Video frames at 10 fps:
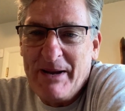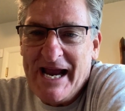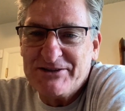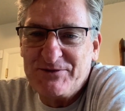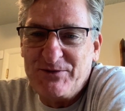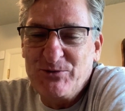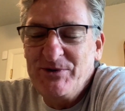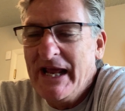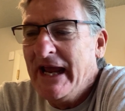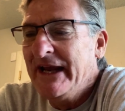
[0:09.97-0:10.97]
past few
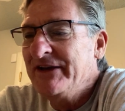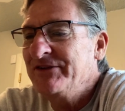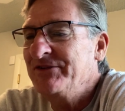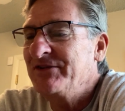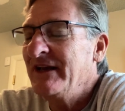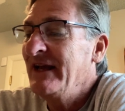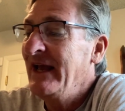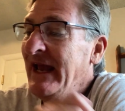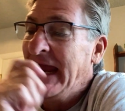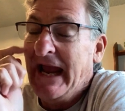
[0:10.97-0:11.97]
days
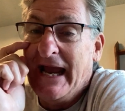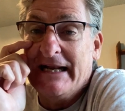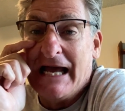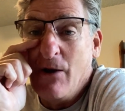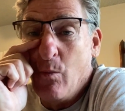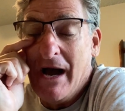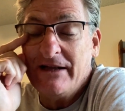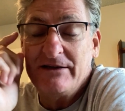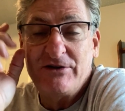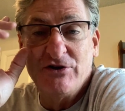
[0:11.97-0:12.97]
and I
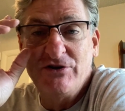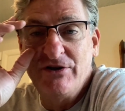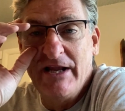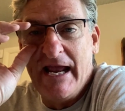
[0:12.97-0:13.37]
want to